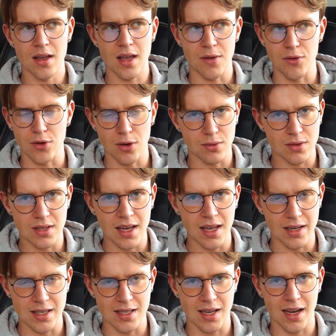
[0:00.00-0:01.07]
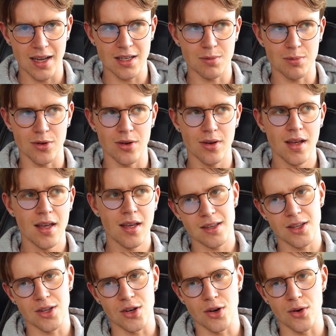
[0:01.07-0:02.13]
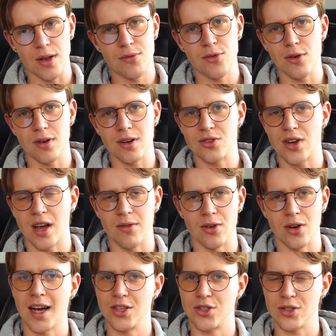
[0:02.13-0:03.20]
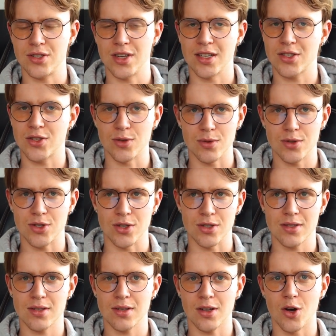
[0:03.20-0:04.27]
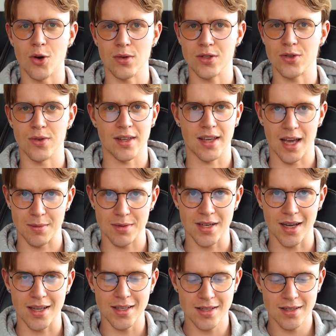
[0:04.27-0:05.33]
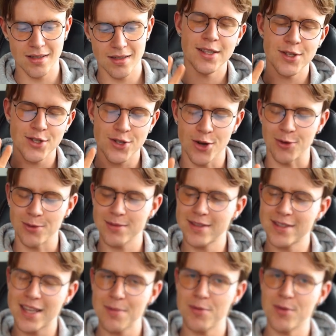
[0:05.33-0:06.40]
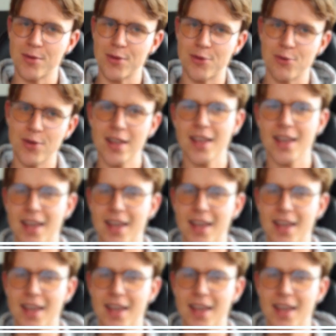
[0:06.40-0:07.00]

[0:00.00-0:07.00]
if you don't see any signs, but you know, if you're a traveler, I suggest you just go into the campsites. So tip number 3